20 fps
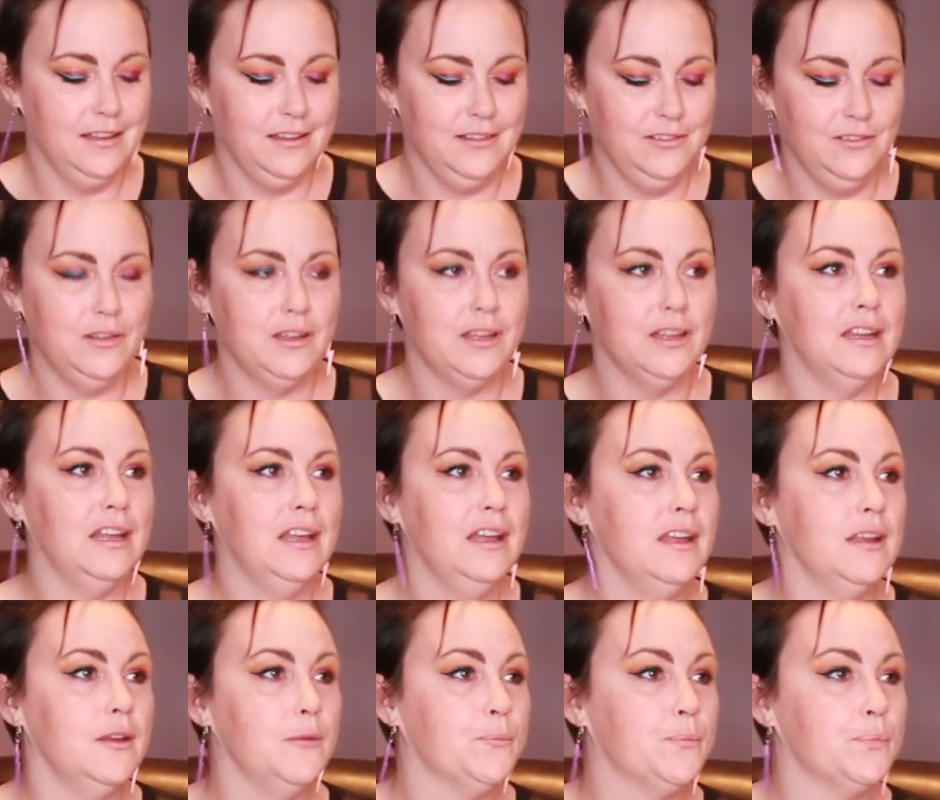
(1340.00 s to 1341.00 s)

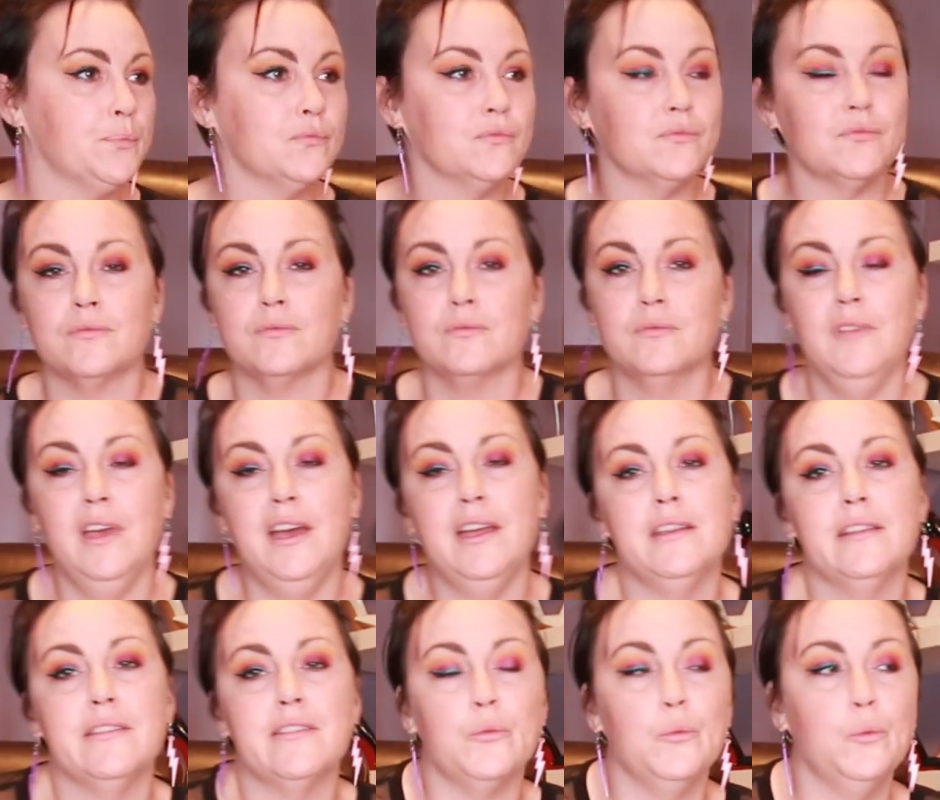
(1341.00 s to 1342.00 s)
Okay, that
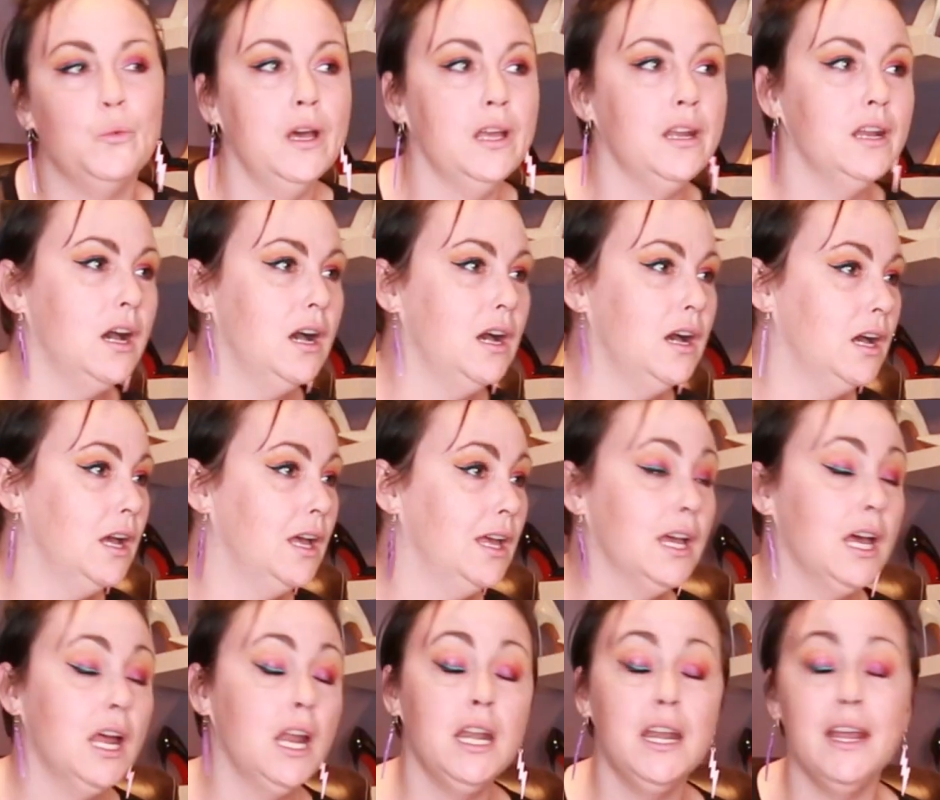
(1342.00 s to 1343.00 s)
is one eye
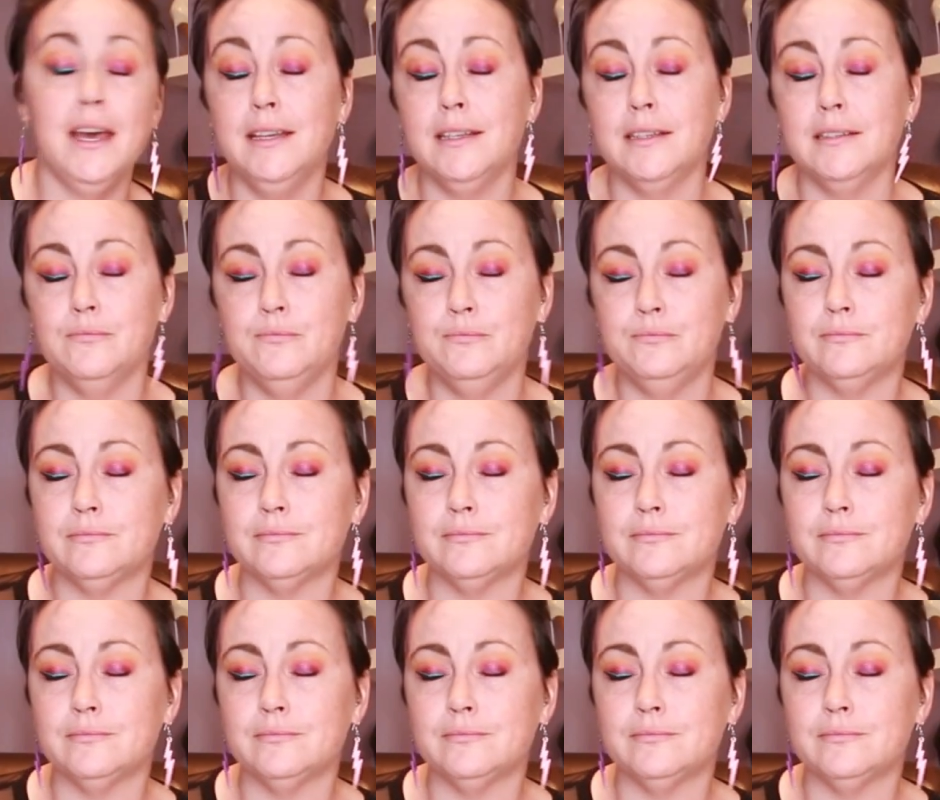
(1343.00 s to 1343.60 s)
done.